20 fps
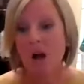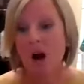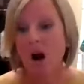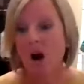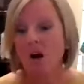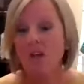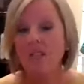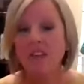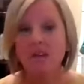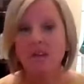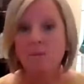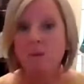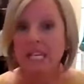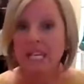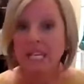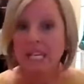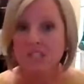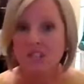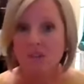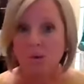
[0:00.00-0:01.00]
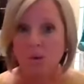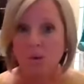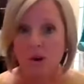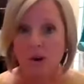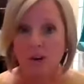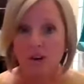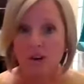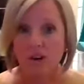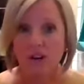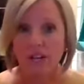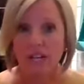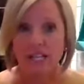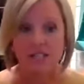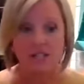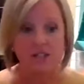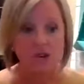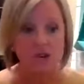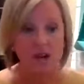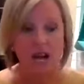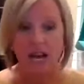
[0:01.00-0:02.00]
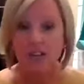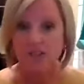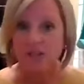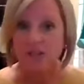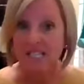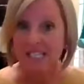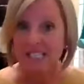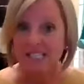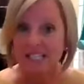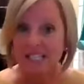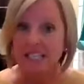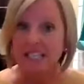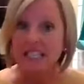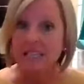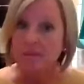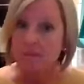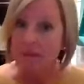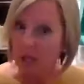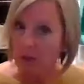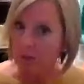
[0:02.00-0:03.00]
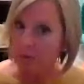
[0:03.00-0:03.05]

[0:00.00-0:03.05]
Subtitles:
All that we need to order is your address and email,